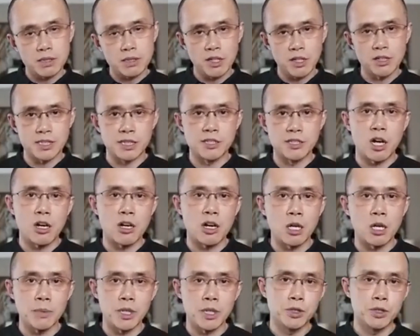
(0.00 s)
as long as they're
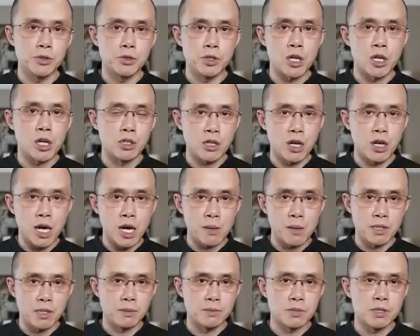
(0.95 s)
not harming you or not
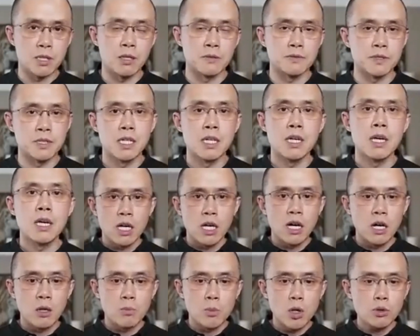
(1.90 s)
harming themselves.
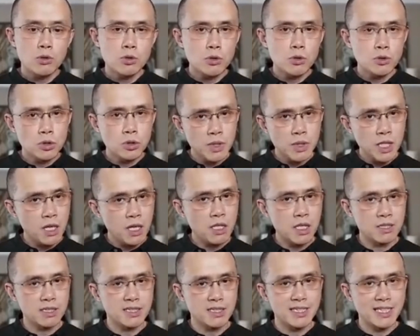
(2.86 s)
Also, to be
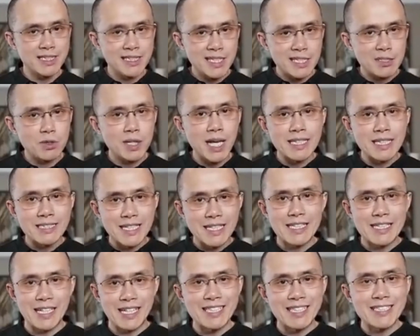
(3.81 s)
honest,
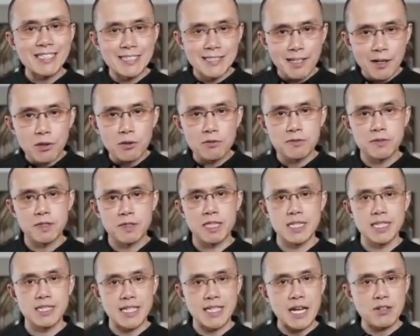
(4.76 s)
decentralization itself
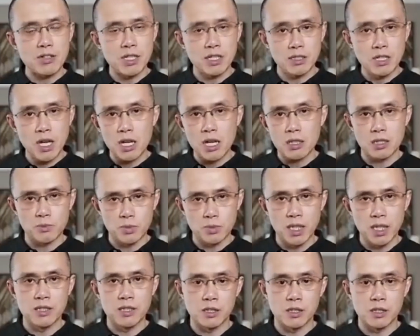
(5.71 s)
is actually not
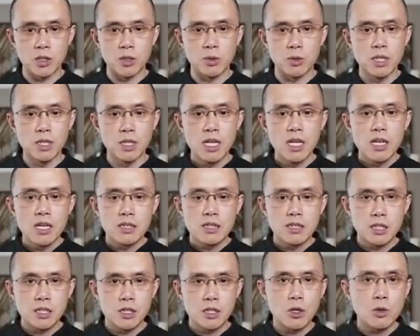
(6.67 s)
really the goal.
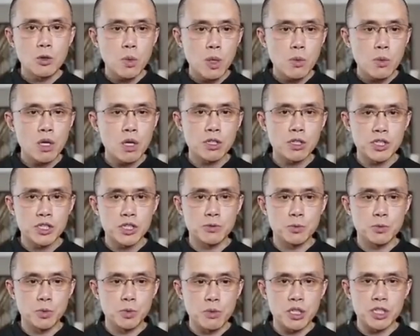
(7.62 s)
The goal we want
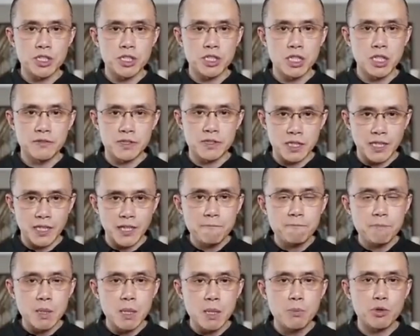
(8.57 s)
to achieve is
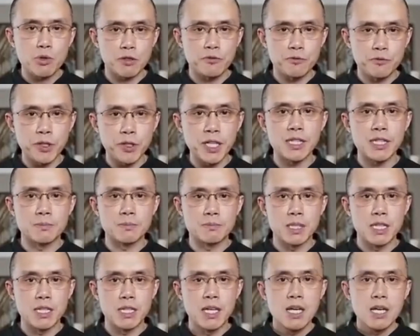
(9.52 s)
give people the freedom.
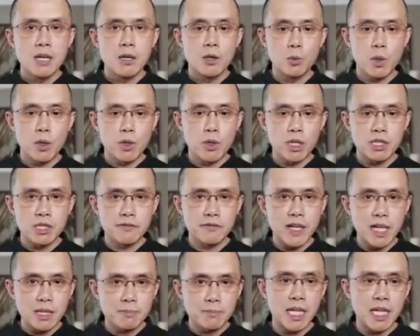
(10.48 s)
We want to
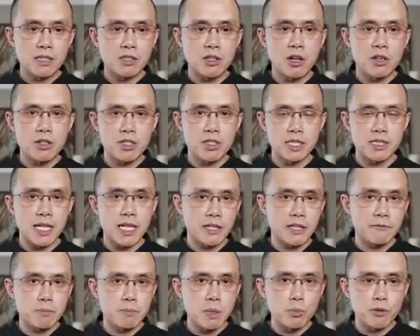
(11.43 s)
develop technologies
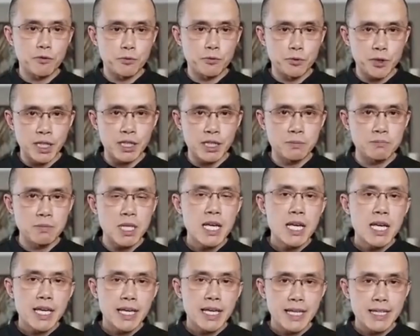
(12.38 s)
that give people freedom,
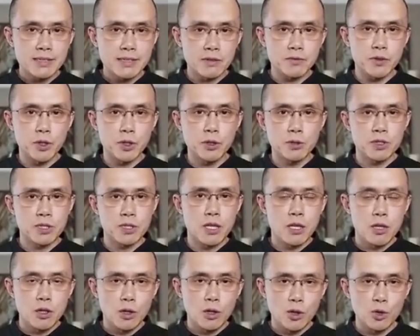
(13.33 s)
ease of use,
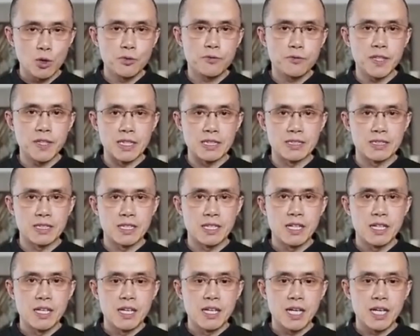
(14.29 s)
low fees.